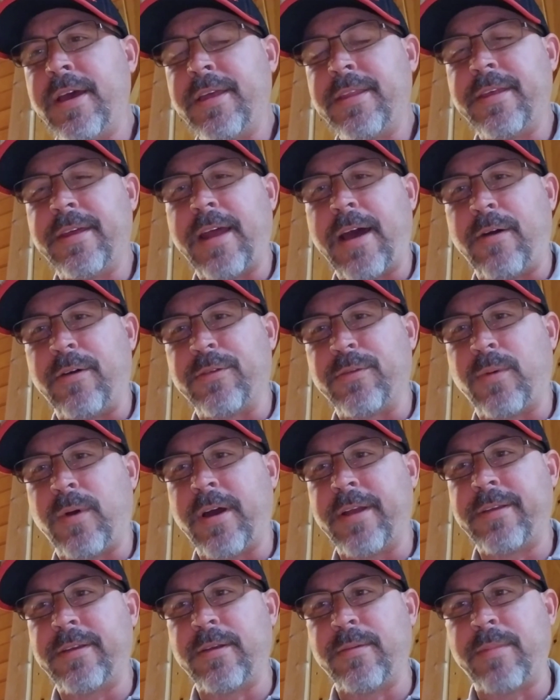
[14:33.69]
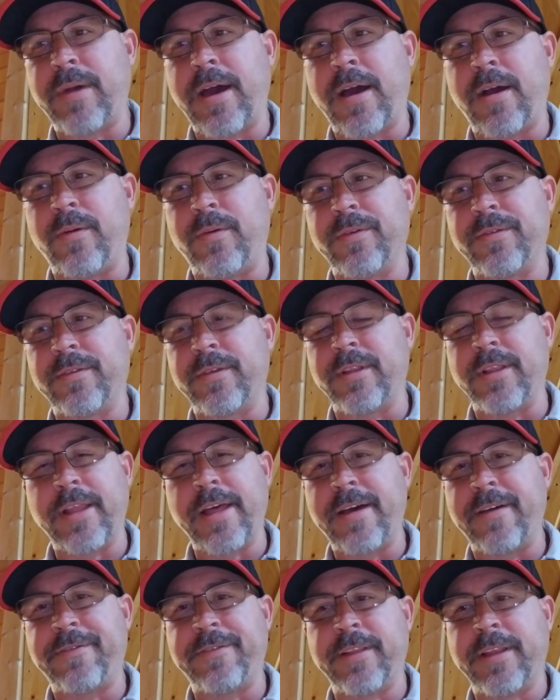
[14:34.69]
that I was watching about was a
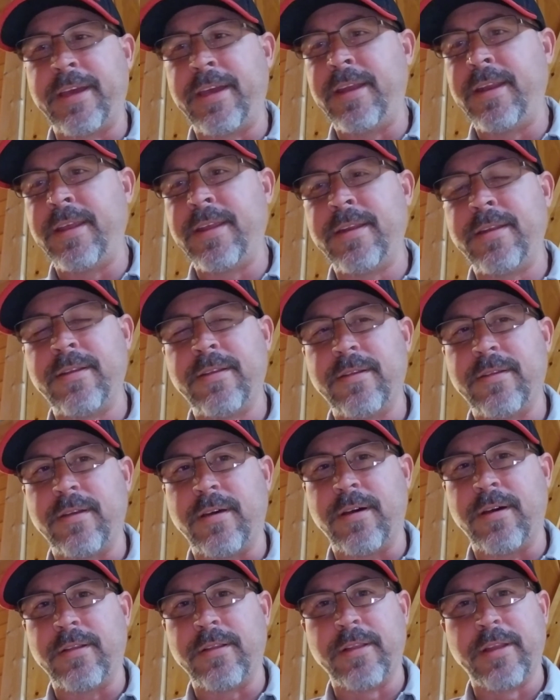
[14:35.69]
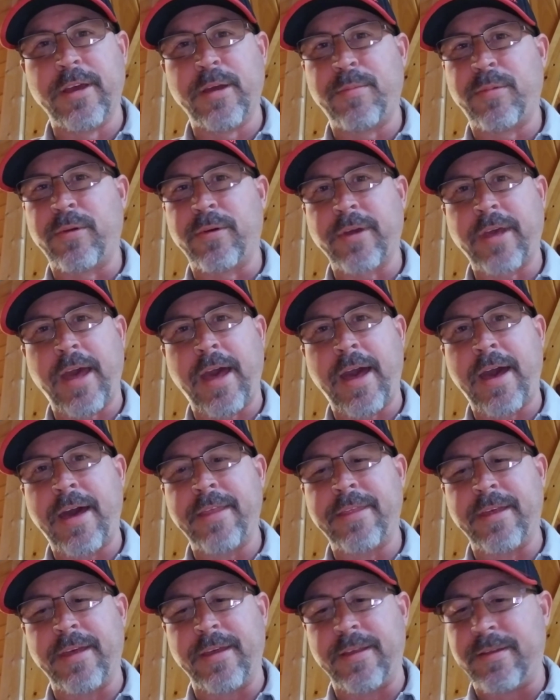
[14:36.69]
left-leaning liberal guy
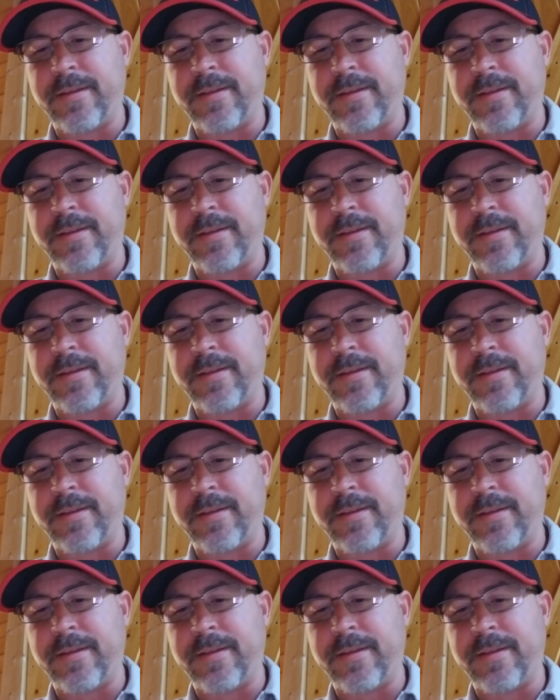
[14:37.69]
that